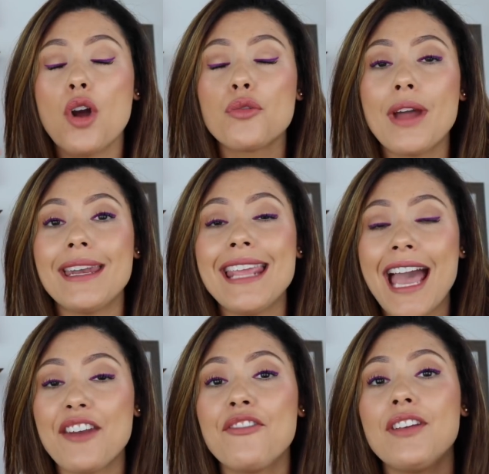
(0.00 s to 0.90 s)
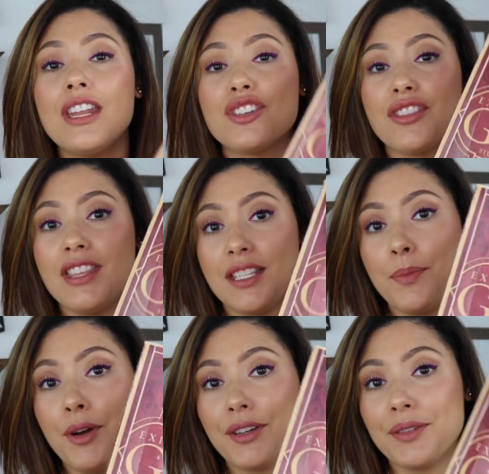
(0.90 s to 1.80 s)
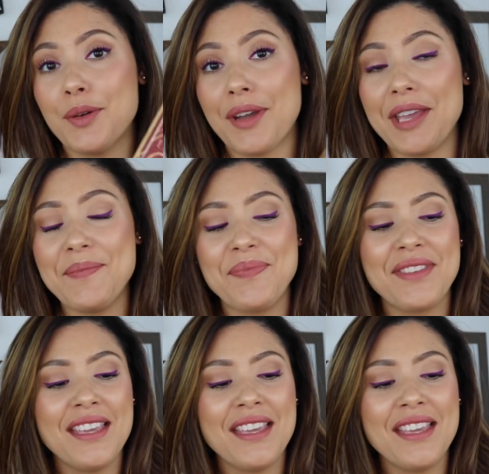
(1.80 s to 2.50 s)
already had finish this book, okay?